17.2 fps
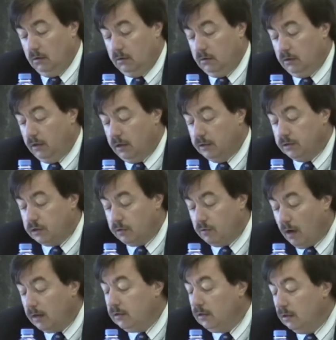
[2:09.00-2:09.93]
To
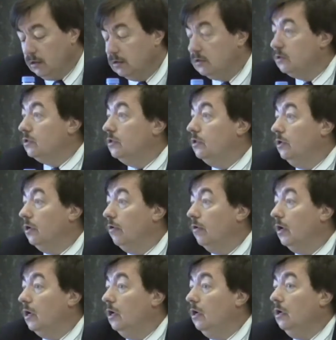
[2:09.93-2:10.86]
construct this
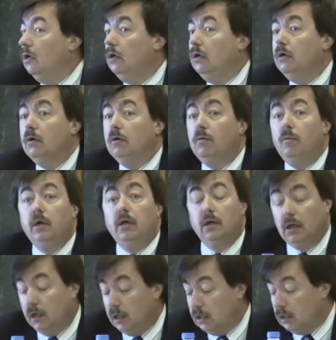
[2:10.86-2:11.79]
theory, we
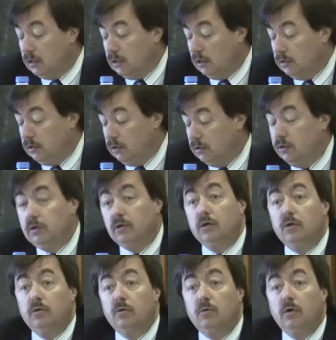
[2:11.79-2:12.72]
needed to
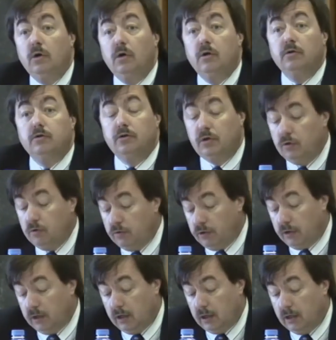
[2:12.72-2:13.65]
do two
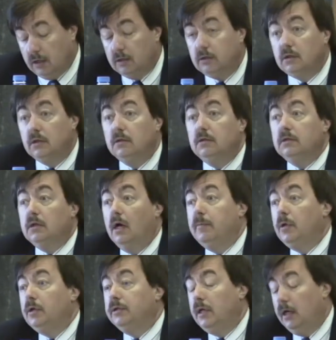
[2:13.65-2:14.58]
things
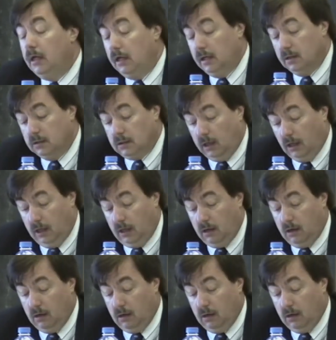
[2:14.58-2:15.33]
simultaneously.